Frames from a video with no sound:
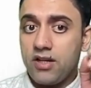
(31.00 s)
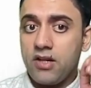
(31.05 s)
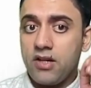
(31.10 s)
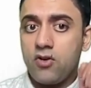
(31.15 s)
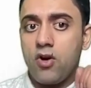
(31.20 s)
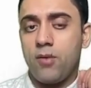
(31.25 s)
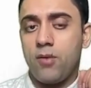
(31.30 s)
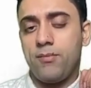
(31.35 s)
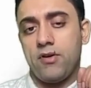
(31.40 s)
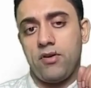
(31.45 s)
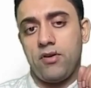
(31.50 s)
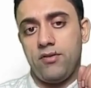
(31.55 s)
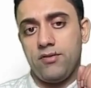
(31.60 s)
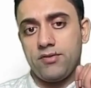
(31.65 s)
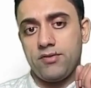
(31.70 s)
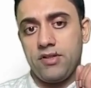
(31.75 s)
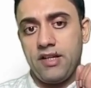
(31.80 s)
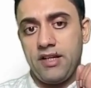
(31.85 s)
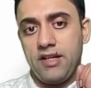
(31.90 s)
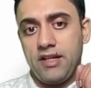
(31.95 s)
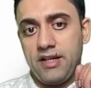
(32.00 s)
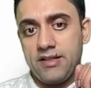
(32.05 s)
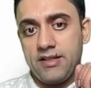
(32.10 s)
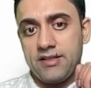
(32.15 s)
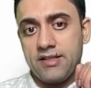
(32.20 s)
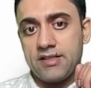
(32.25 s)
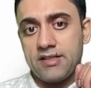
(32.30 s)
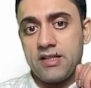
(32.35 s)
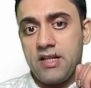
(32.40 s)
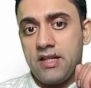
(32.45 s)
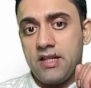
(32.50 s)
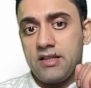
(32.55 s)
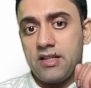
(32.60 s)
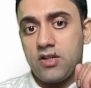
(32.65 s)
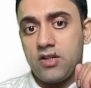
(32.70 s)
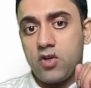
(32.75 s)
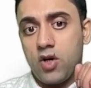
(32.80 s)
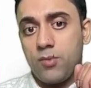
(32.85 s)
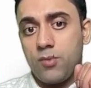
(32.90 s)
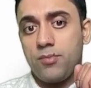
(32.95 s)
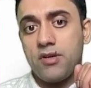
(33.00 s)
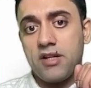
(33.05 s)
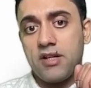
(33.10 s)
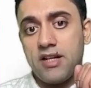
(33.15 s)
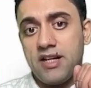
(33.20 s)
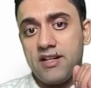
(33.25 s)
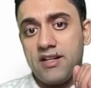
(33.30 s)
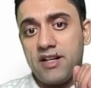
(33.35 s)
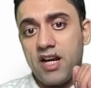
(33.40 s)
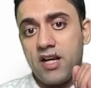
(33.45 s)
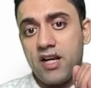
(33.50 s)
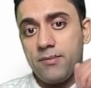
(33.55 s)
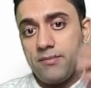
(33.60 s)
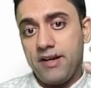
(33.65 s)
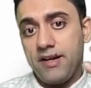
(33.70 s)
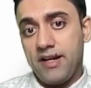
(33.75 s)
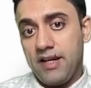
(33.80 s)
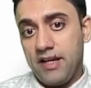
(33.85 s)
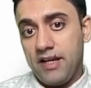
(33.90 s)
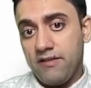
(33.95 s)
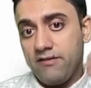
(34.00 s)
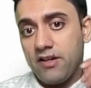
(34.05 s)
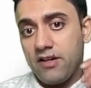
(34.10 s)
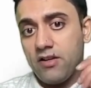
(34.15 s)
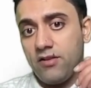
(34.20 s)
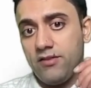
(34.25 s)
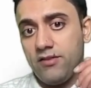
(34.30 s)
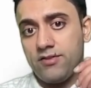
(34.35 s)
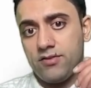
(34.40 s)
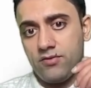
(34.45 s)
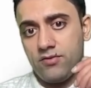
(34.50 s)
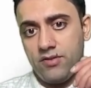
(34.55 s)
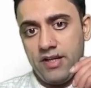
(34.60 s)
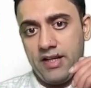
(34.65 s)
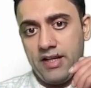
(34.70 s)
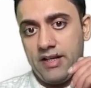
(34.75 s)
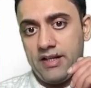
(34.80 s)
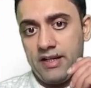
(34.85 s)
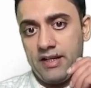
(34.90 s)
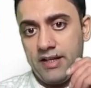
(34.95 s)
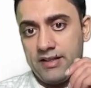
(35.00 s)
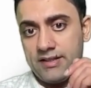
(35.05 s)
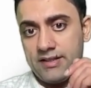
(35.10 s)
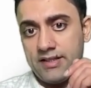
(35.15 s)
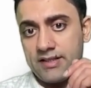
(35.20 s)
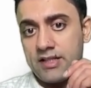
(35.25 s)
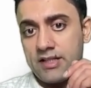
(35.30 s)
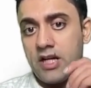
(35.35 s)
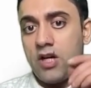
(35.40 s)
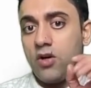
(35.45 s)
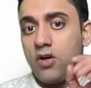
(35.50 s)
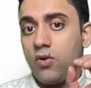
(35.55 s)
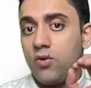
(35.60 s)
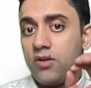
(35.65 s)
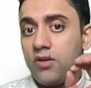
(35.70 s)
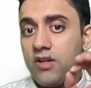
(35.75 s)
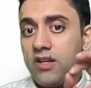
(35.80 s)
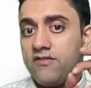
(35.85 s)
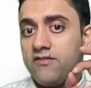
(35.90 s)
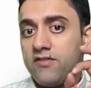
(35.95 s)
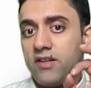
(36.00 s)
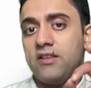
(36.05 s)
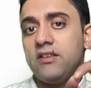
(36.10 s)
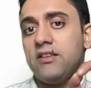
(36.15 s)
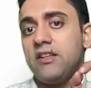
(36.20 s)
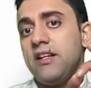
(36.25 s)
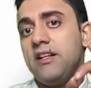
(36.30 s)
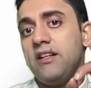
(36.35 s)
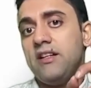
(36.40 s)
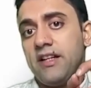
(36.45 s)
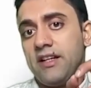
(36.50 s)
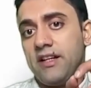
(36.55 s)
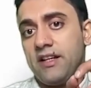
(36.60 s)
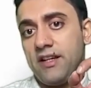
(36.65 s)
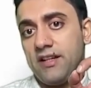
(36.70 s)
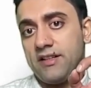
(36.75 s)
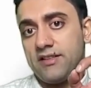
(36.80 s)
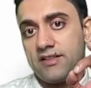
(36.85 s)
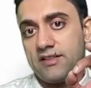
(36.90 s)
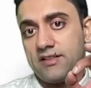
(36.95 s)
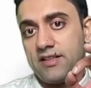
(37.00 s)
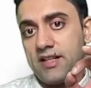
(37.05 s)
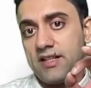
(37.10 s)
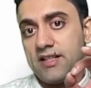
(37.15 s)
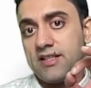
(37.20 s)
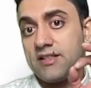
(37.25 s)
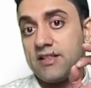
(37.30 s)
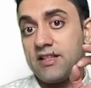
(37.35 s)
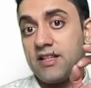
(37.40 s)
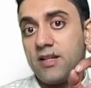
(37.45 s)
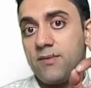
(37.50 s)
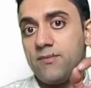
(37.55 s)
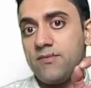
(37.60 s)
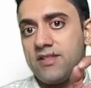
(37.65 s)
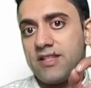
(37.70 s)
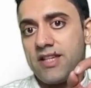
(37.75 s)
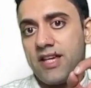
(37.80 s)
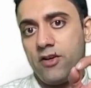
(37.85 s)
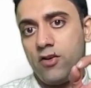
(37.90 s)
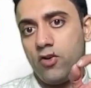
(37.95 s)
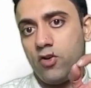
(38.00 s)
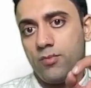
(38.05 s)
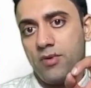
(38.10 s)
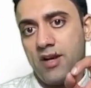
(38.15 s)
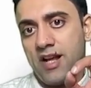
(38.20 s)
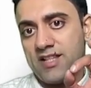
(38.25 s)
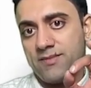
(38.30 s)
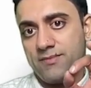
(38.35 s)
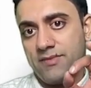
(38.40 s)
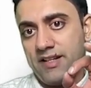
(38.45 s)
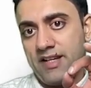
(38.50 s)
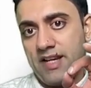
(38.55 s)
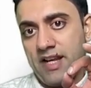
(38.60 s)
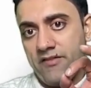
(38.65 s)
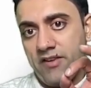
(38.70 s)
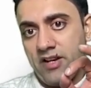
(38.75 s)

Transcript: copper also increases, the copper content in my liver also increases. Only one thing decreases, that is serum ceruloplasmin